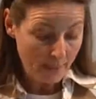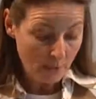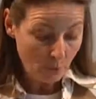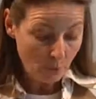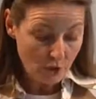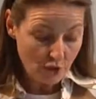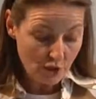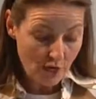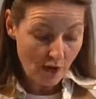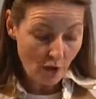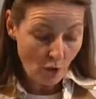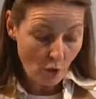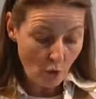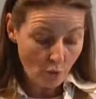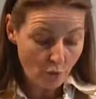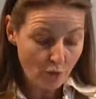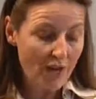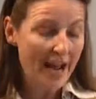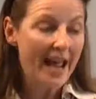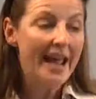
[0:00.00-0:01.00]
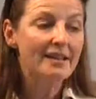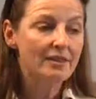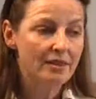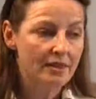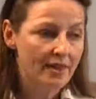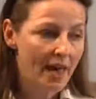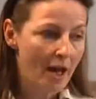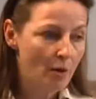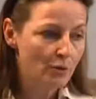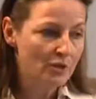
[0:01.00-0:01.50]
which are over
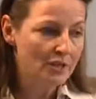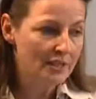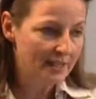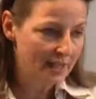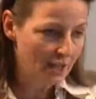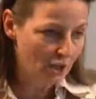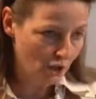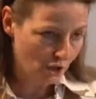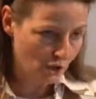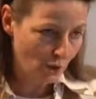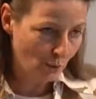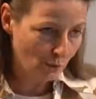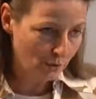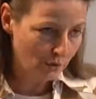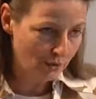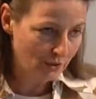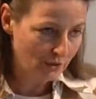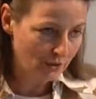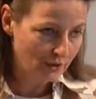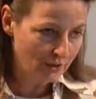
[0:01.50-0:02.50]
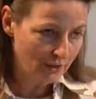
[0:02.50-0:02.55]
8,000 years old.